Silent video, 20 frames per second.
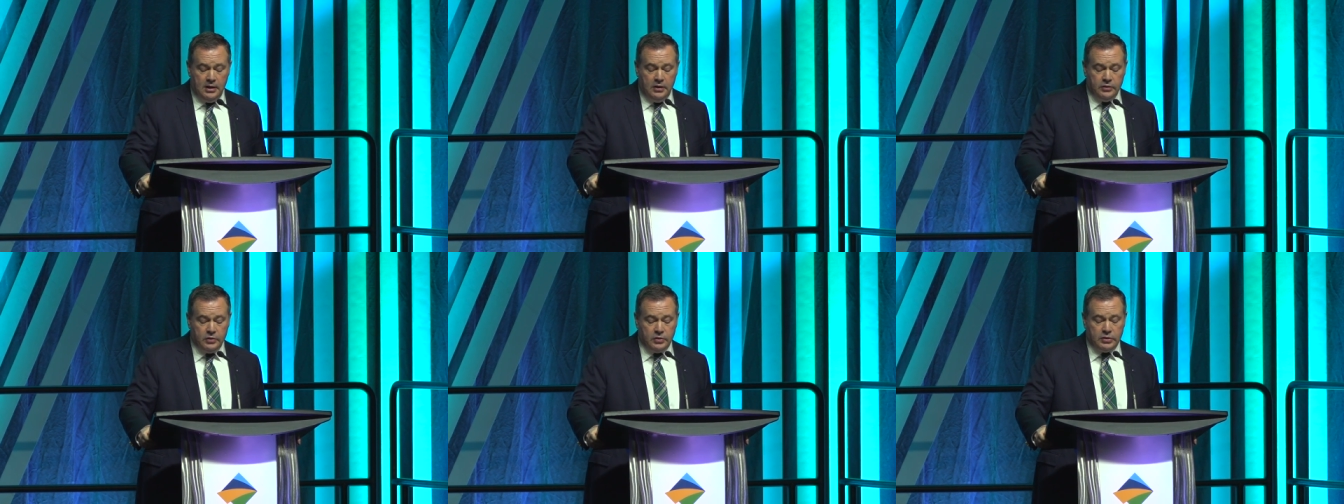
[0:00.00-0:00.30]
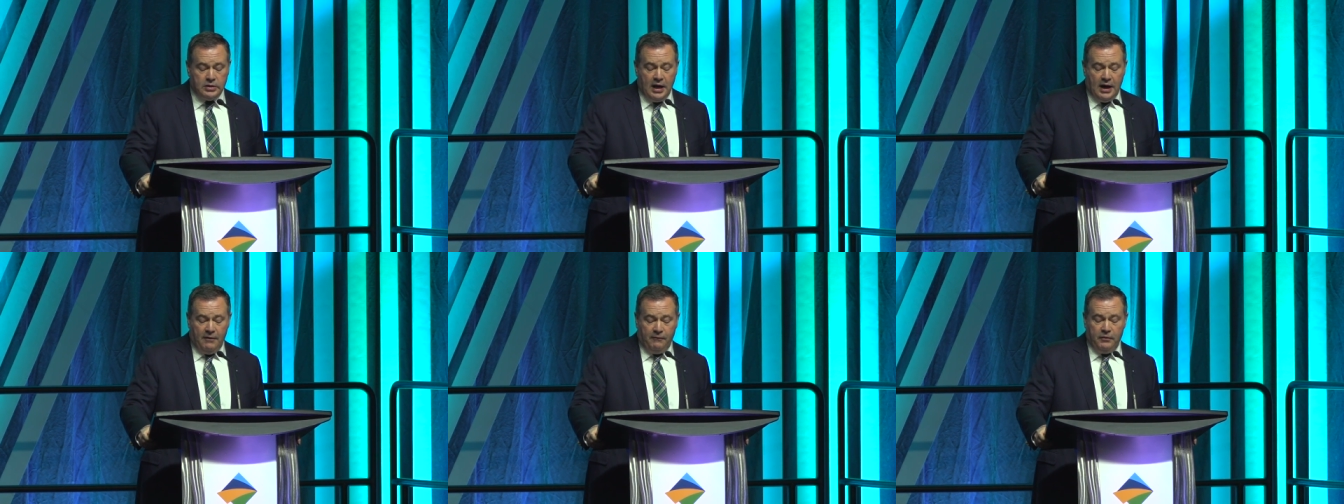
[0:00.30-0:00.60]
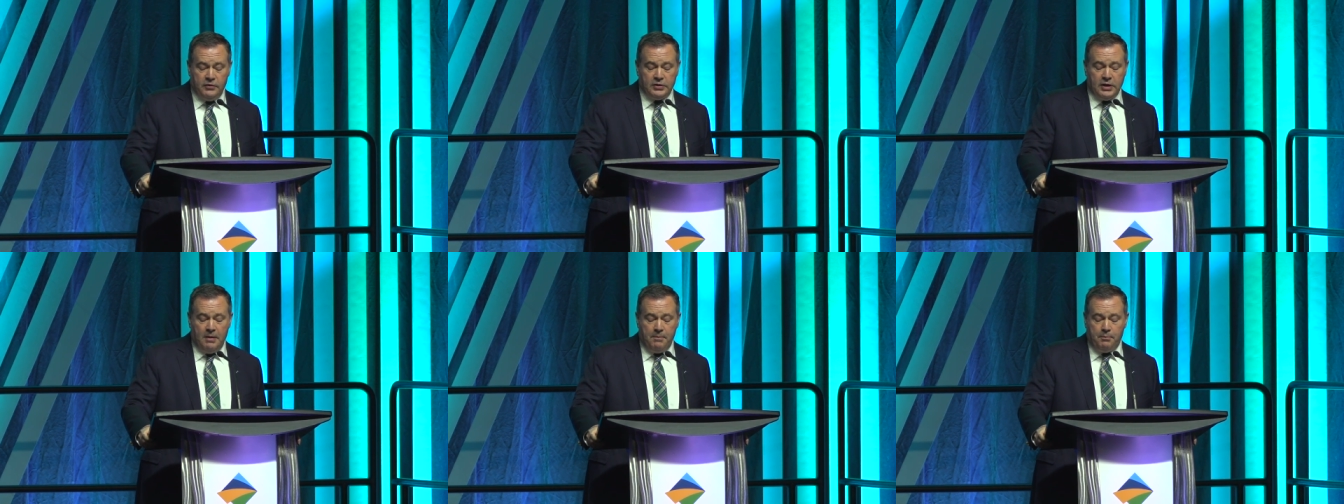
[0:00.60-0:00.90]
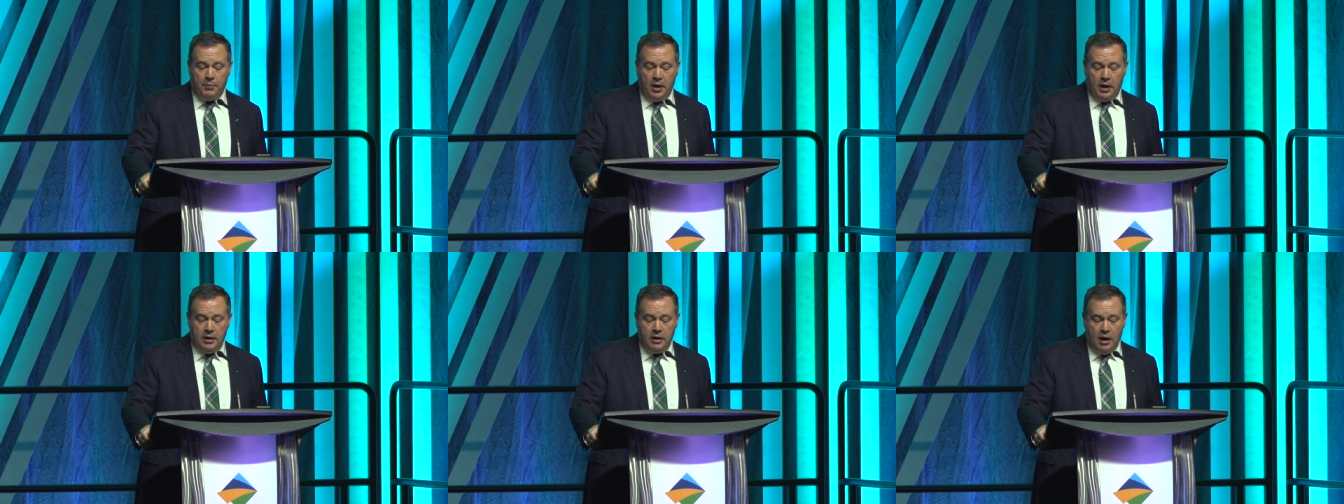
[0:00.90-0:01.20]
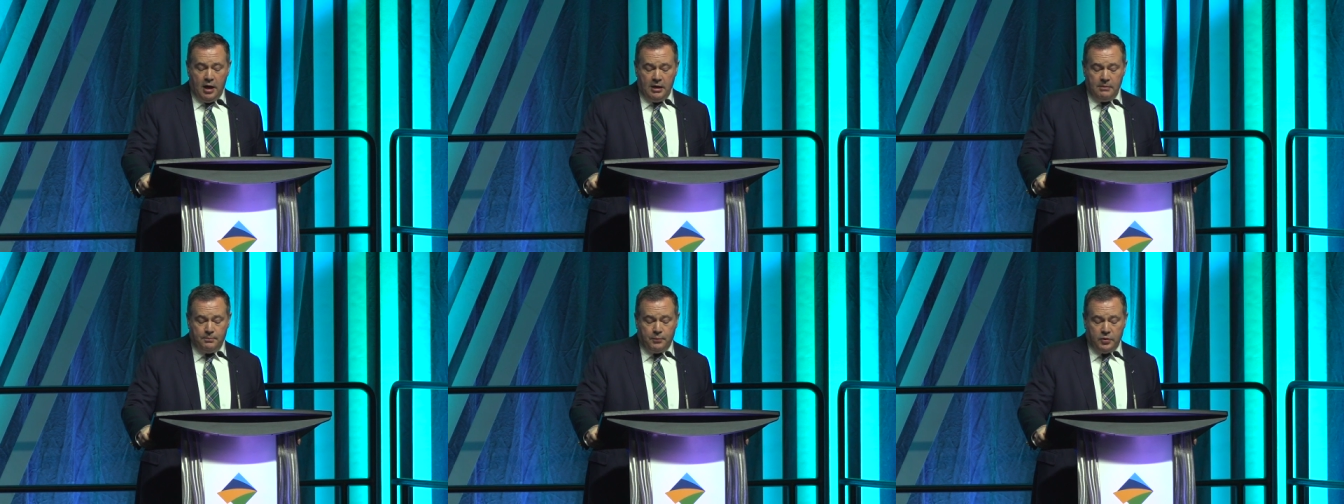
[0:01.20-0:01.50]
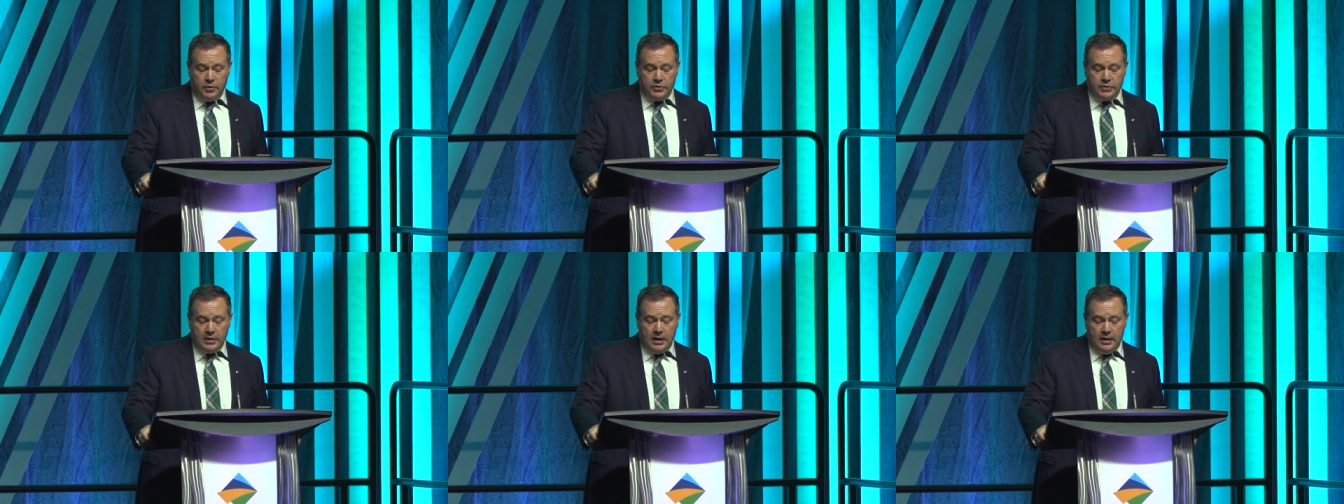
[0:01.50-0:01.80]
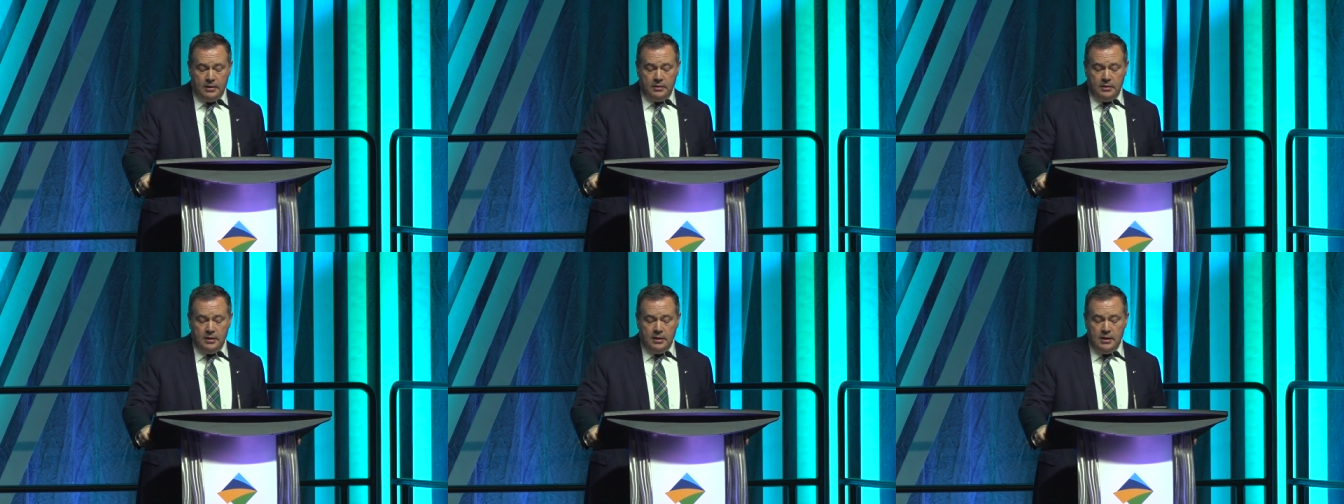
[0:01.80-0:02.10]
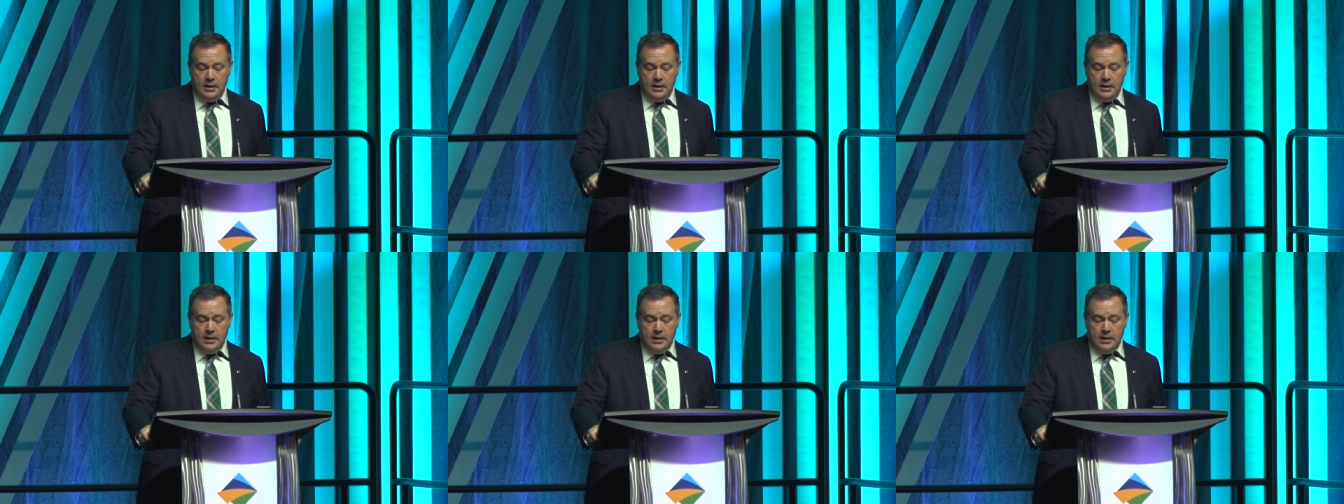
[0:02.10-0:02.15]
So staff is up by 9%.